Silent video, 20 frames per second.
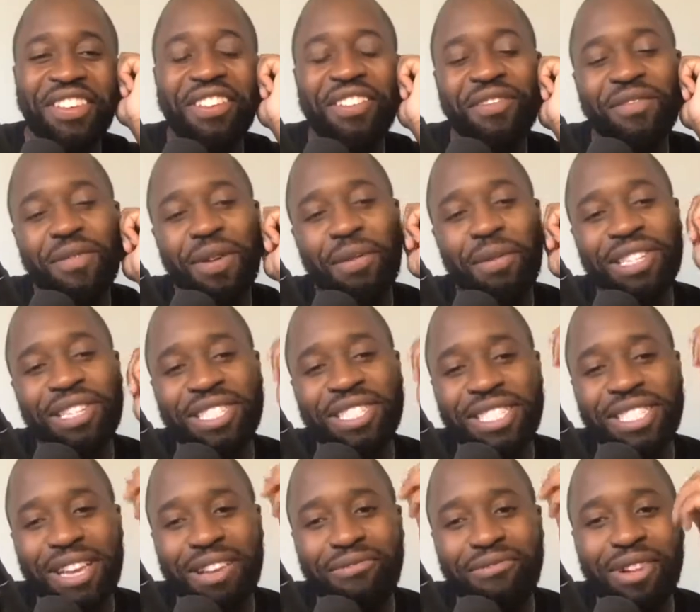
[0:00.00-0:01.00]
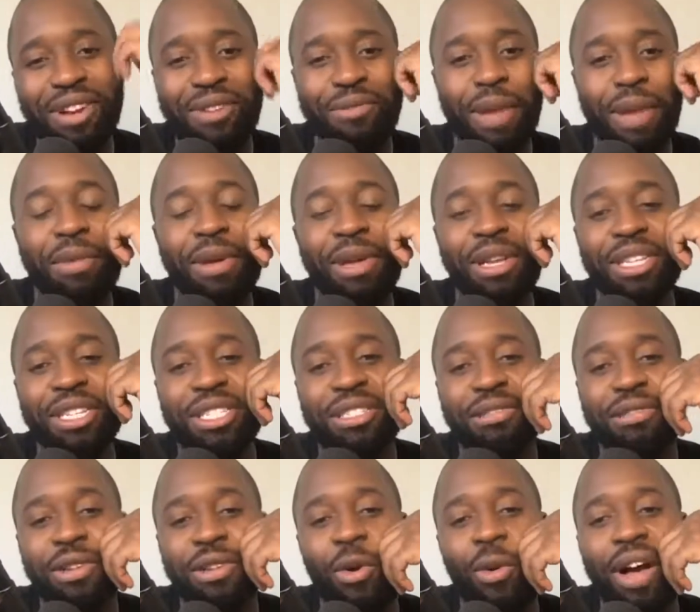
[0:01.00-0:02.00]
Maybe just sit and maybe
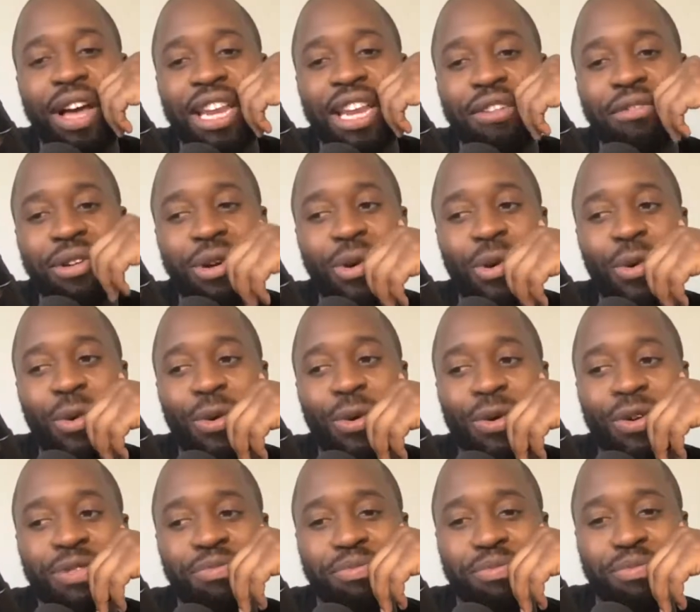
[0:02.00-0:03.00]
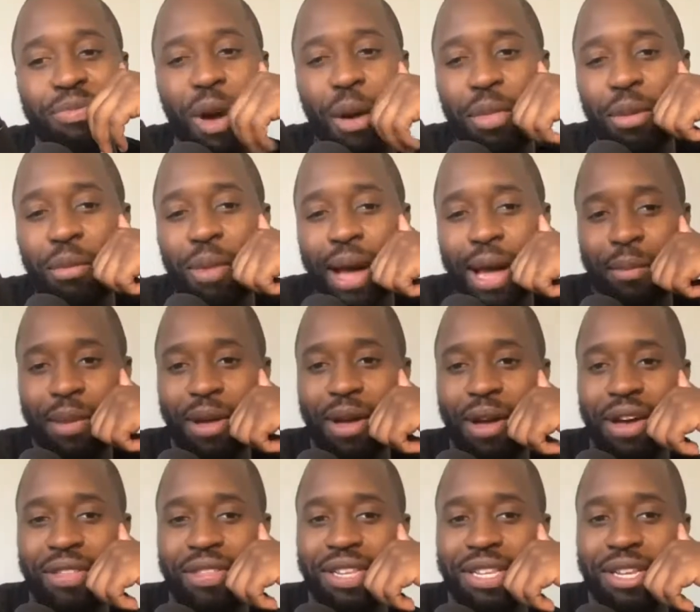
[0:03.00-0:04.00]
just quietly record. Pop the mic
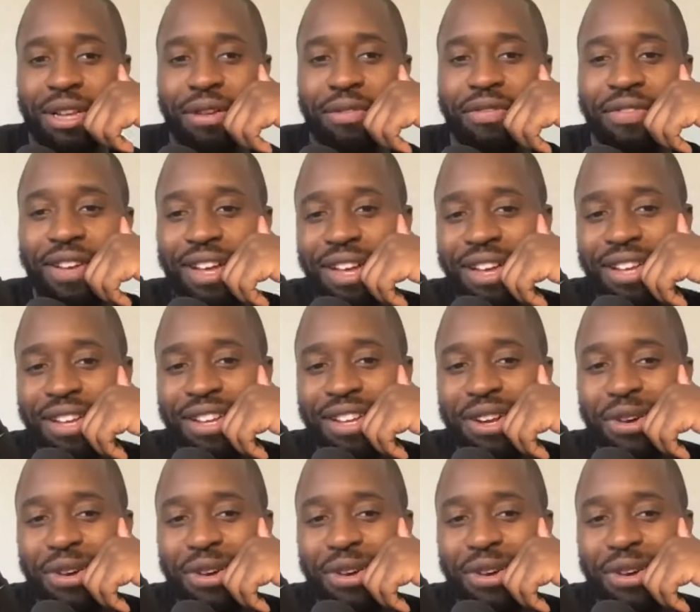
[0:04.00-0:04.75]
behind the sofa.